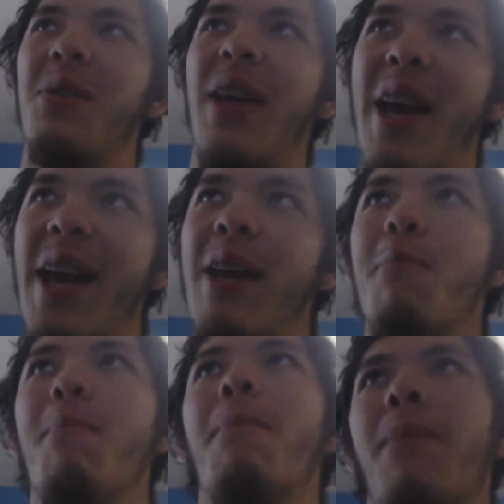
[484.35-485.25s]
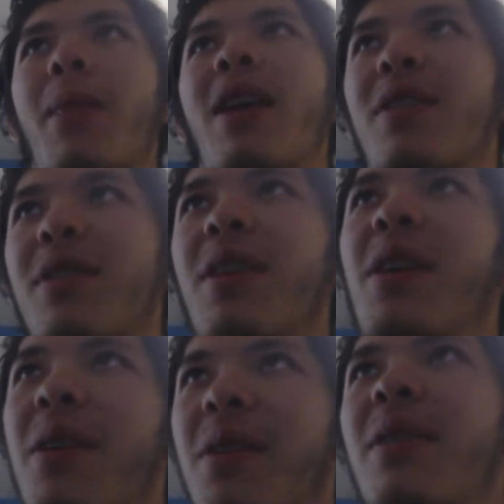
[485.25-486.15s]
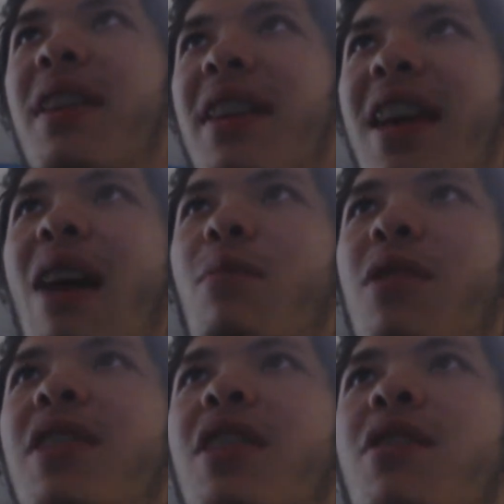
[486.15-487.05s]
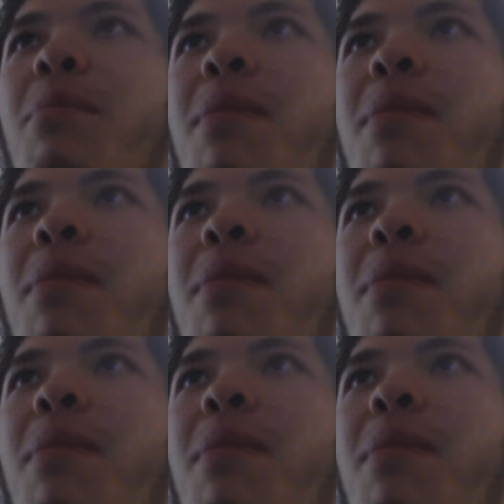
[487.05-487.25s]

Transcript: okay, and so... yeah, I'm wishing you the